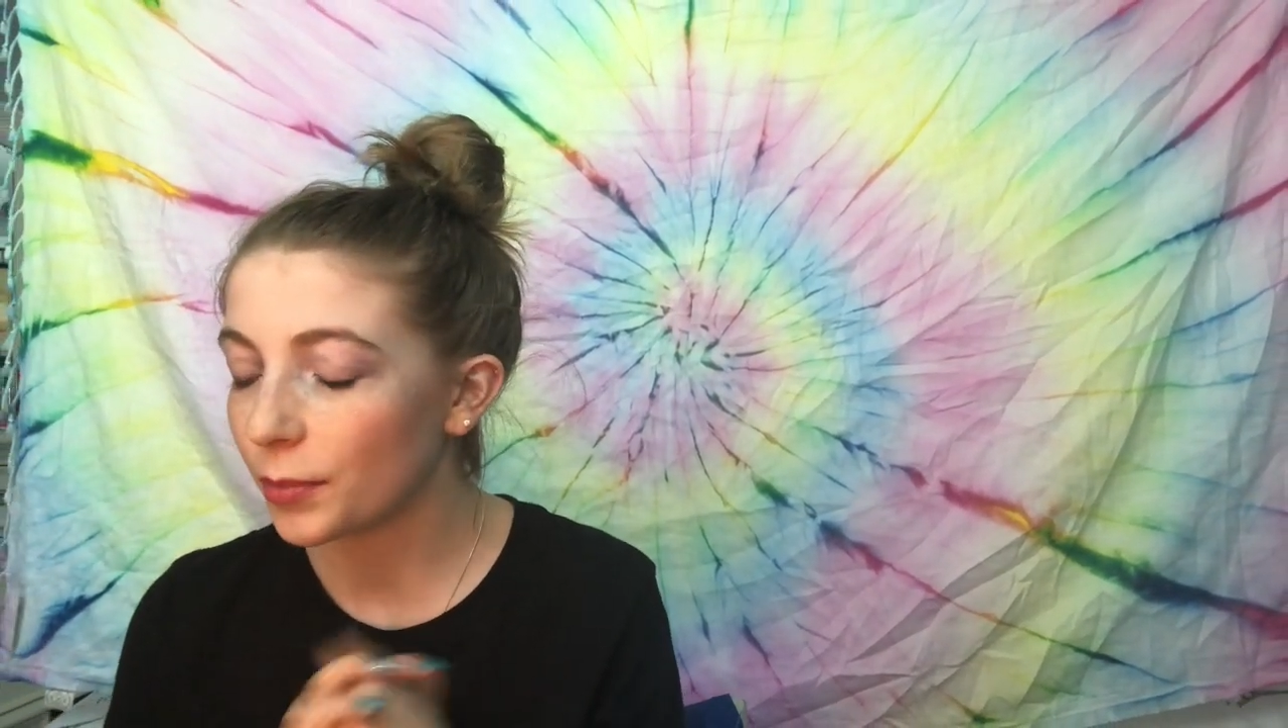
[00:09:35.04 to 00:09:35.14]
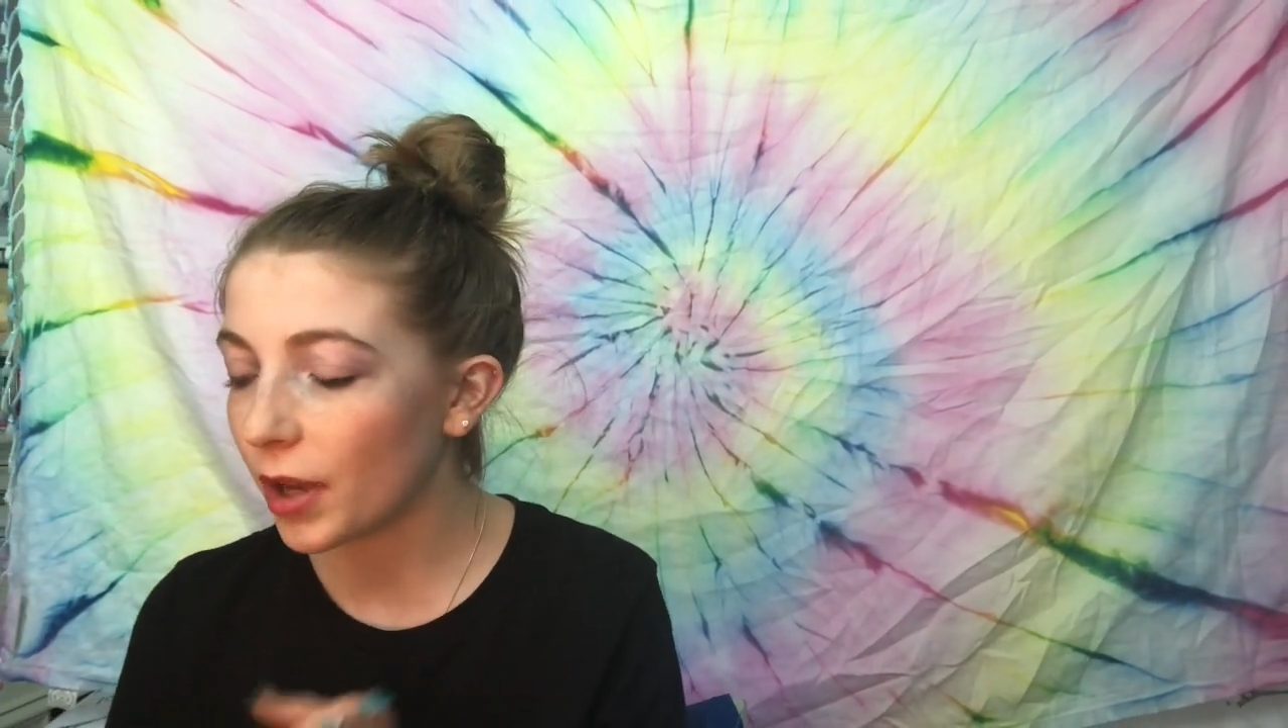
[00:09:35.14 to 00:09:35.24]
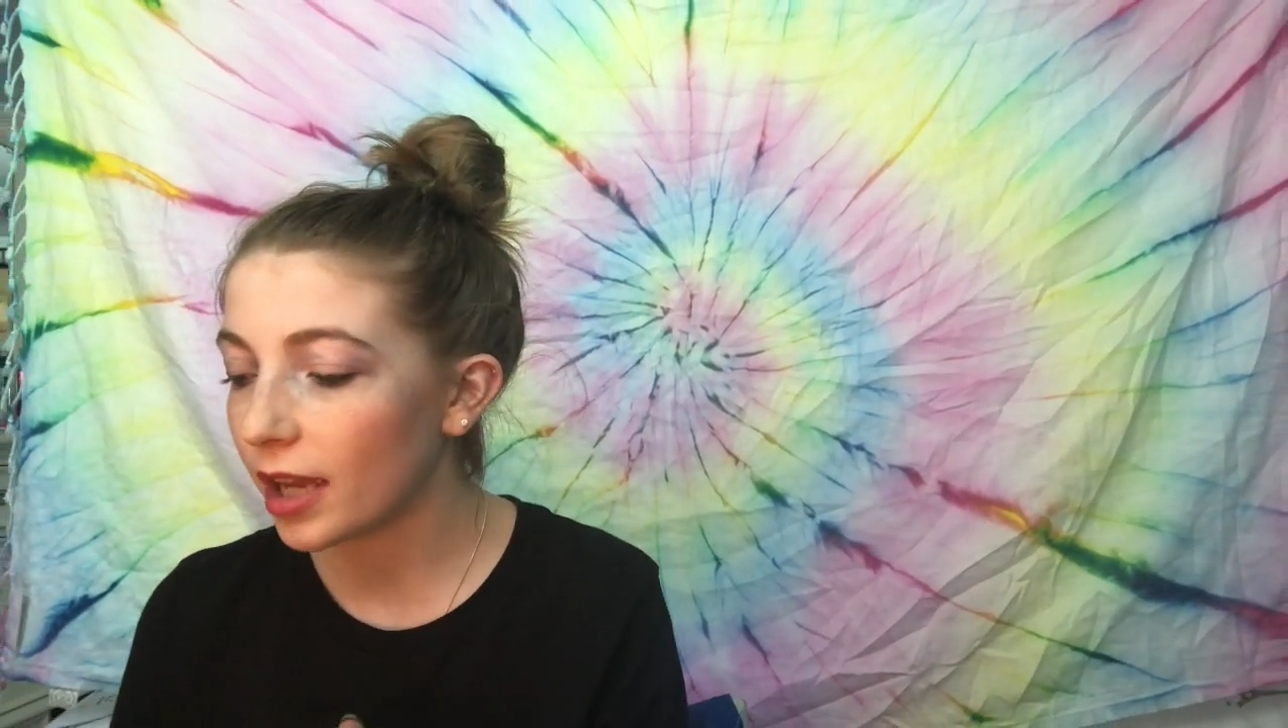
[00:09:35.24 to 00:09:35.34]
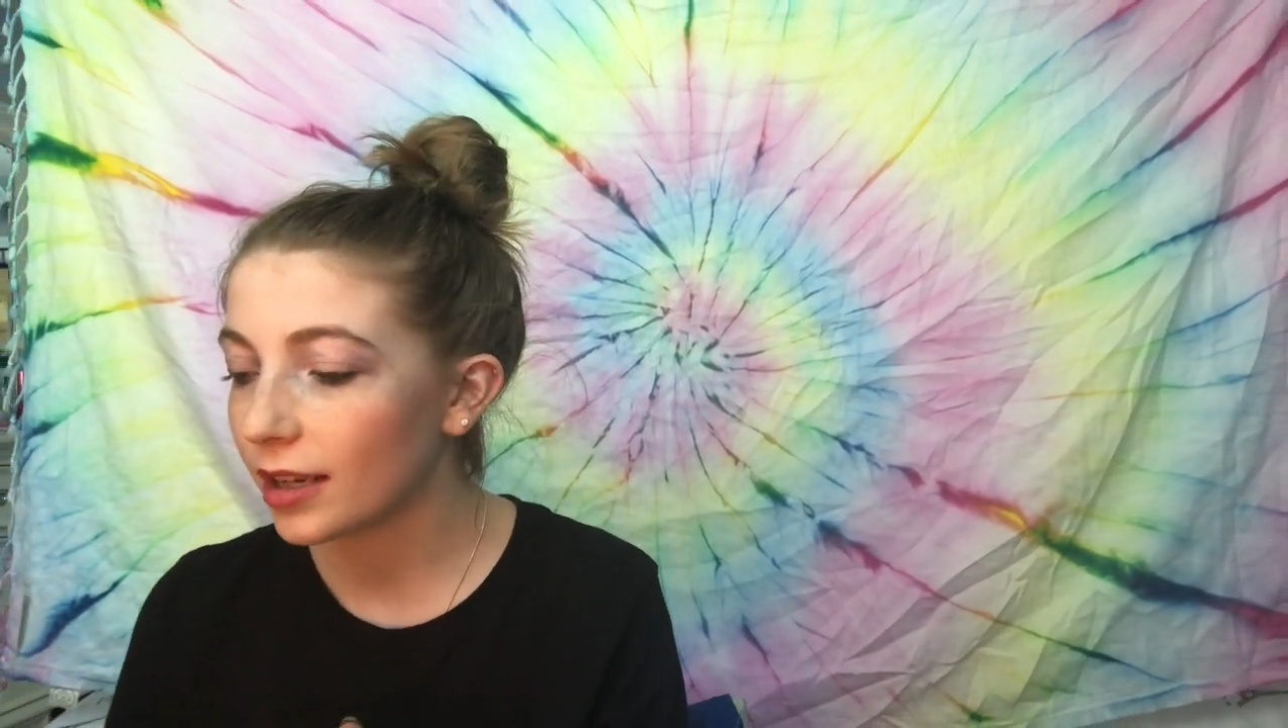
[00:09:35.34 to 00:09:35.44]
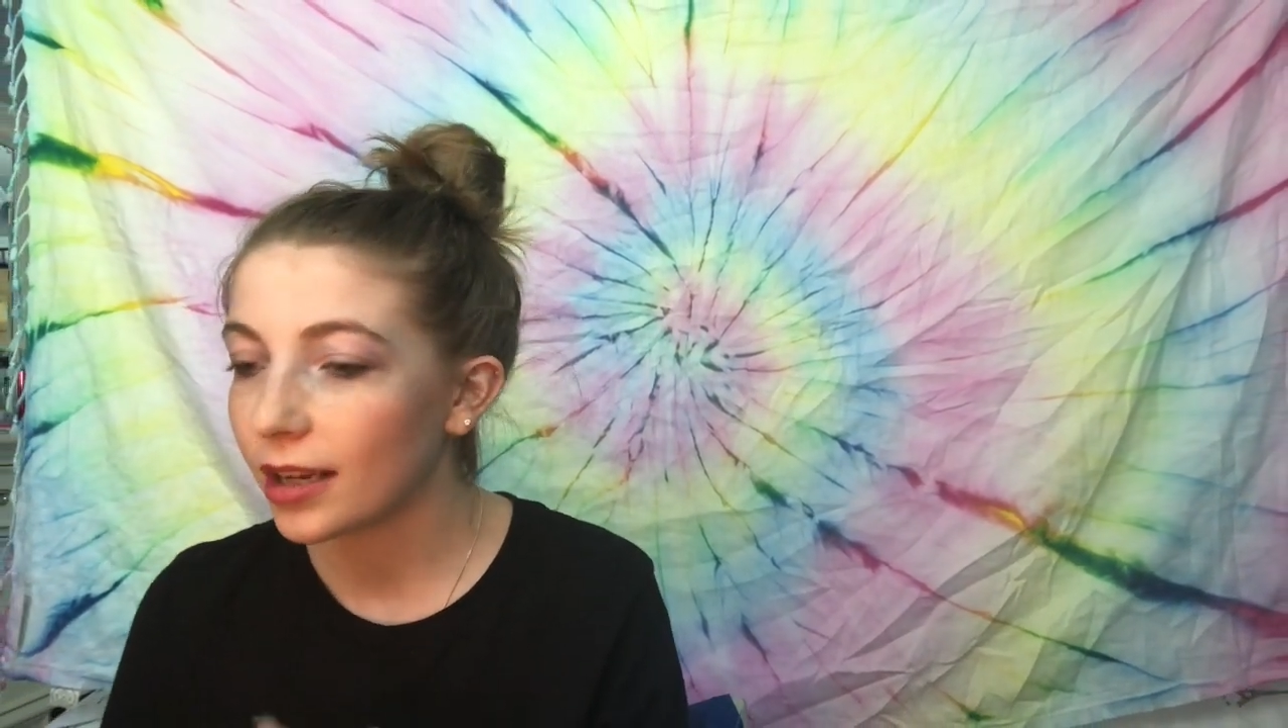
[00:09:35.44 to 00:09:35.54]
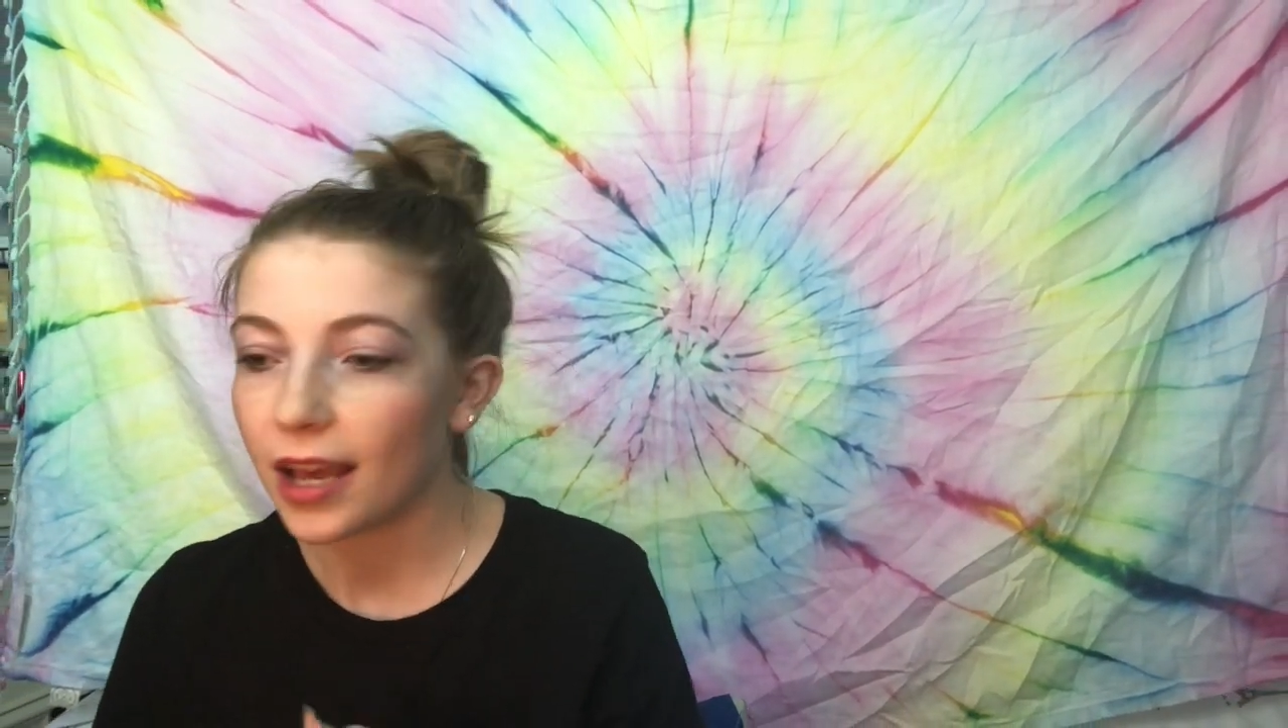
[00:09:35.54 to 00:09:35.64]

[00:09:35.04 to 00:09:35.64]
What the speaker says: But